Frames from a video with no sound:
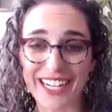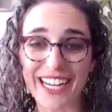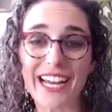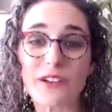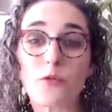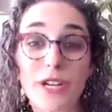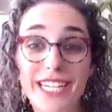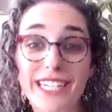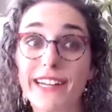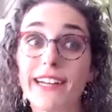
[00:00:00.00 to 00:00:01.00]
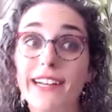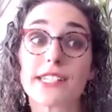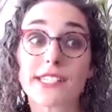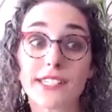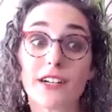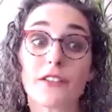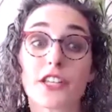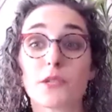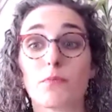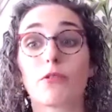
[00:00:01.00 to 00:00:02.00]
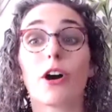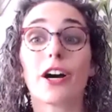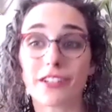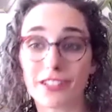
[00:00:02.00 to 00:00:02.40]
Can we start this broader